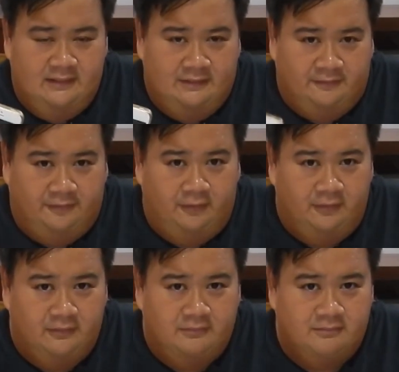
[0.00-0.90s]
The
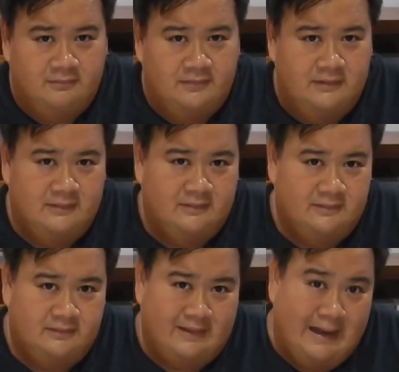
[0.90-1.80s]
phone
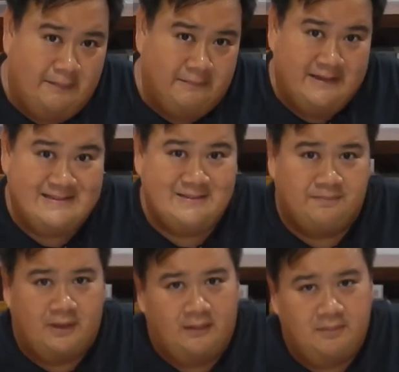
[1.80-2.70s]
app is the
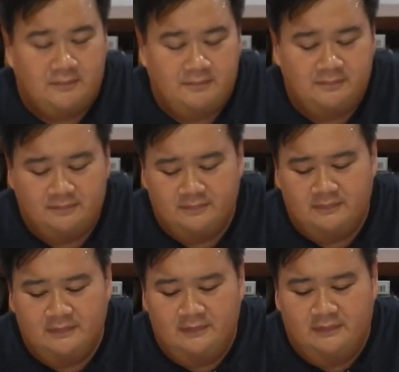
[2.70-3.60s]
problem.
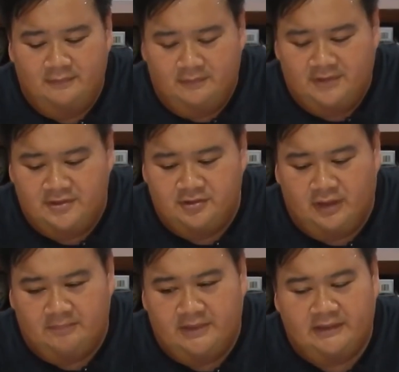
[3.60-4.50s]
With the new
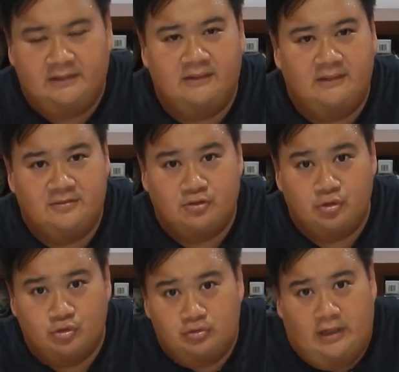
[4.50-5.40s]
update
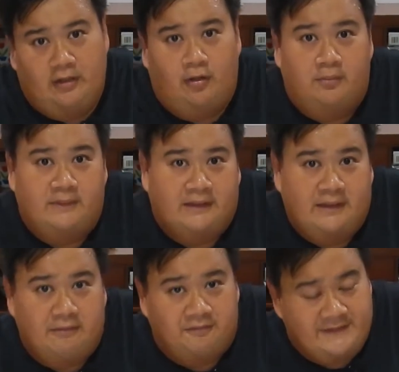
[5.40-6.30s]
soon, I hope that
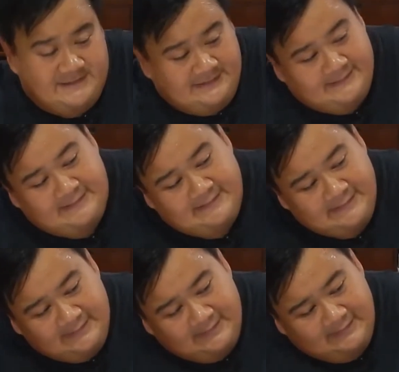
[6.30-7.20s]
they will fix it.
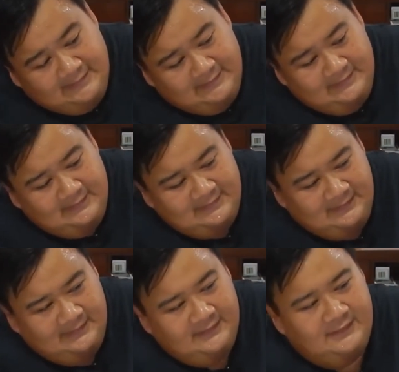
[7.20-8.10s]

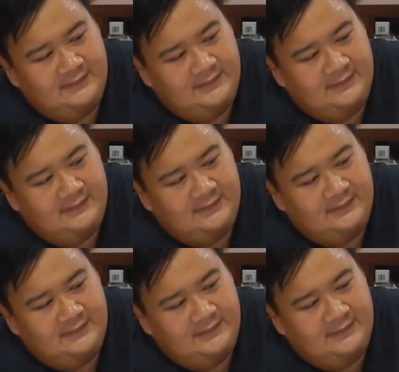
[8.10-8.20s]
See?